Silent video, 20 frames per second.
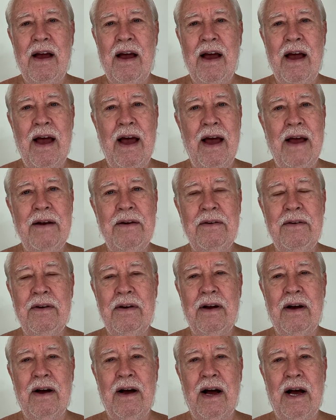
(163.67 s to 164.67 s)
And
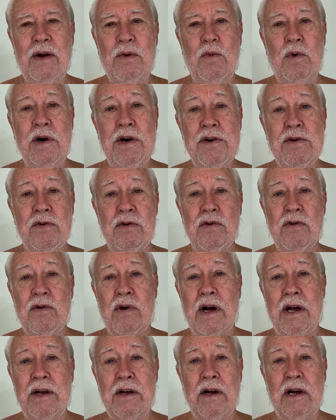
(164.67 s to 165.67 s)
I wonder,
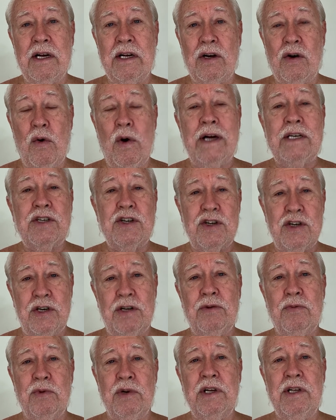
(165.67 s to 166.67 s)
I, I
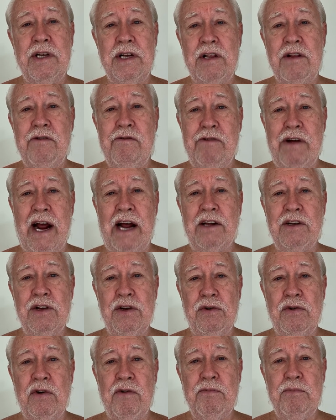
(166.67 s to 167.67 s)
question really the
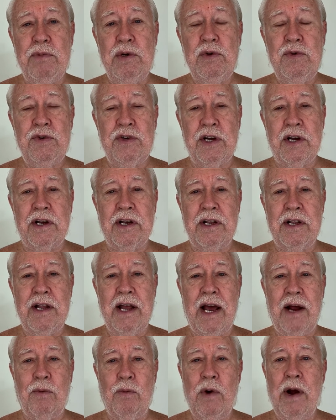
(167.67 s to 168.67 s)
value of music in
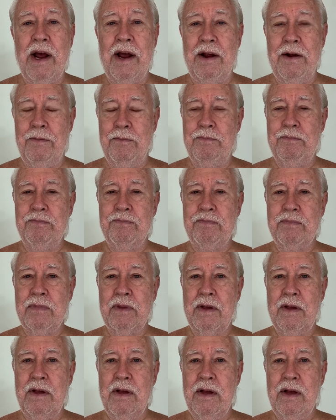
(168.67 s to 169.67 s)
that way.
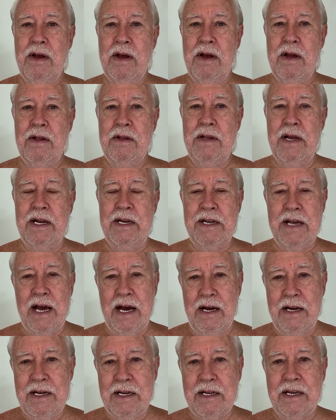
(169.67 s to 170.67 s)
That, yeah,
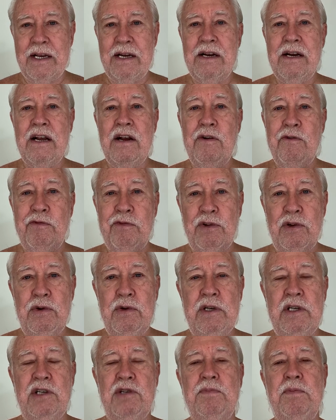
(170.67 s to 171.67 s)
it can
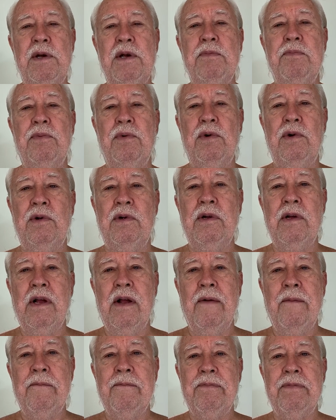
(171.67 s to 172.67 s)
influence people
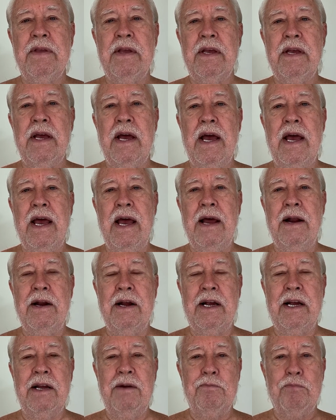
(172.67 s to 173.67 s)
and
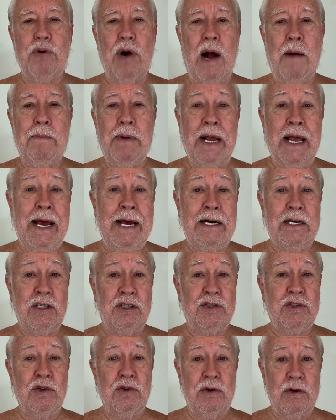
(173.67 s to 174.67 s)
it can propagate a
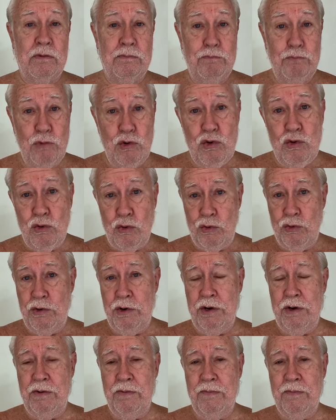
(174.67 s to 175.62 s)
certain mood.